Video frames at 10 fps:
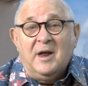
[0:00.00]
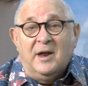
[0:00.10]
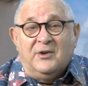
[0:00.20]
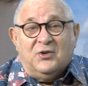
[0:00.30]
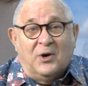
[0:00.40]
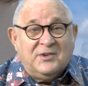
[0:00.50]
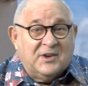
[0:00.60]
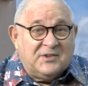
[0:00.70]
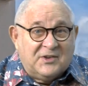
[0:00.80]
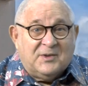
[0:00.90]
He joins
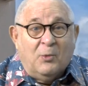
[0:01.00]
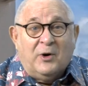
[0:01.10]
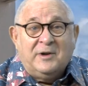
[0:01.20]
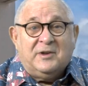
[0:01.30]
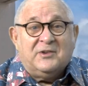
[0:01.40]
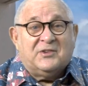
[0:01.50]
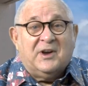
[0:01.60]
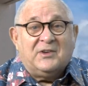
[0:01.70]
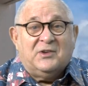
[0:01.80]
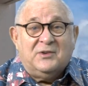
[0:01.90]
us this morning to
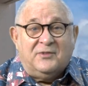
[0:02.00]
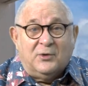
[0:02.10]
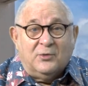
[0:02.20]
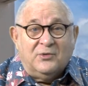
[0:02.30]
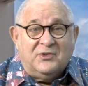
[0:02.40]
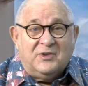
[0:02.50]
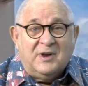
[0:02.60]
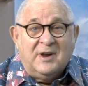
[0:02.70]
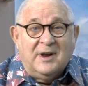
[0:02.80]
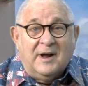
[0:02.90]
discuss his views
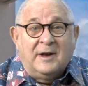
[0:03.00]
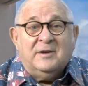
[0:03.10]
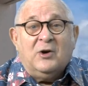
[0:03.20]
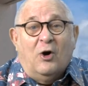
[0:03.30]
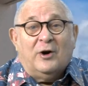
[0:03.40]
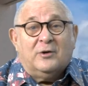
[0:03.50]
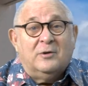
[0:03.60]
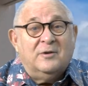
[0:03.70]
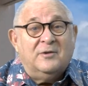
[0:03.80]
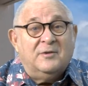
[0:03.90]
and an
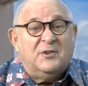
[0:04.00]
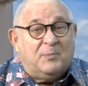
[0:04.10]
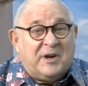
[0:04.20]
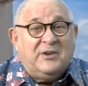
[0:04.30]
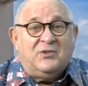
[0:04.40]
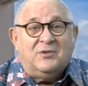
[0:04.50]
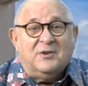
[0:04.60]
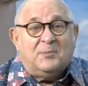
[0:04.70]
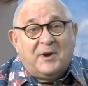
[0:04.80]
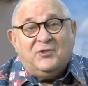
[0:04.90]
article speech, a
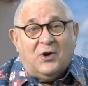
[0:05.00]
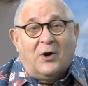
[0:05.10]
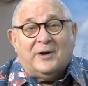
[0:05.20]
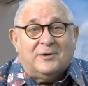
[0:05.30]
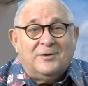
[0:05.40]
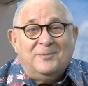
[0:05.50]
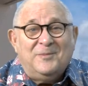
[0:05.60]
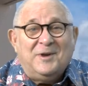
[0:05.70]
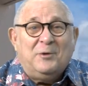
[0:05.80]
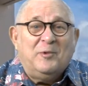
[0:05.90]
speech article
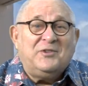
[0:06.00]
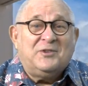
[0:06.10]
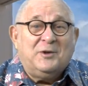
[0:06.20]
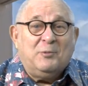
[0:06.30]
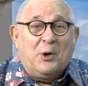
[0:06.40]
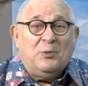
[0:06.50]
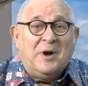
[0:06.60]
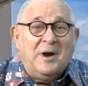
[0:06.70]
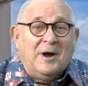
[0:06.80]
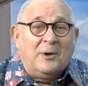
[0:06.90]
he recently wrote
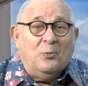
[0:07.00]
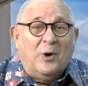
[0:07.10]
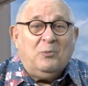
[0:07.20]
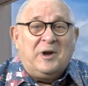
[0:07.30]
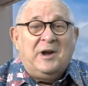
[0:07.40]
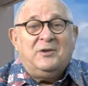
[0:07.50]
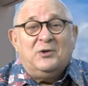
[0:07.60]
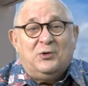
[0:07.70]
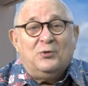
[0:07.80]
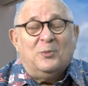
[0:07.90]
on what we need to
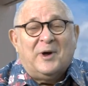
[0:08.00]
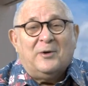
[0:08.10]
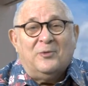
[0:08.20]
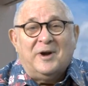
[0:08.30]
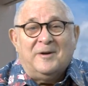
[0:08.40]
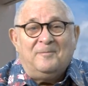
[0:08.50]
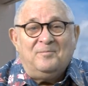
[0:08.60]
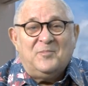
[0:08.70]
do about rail.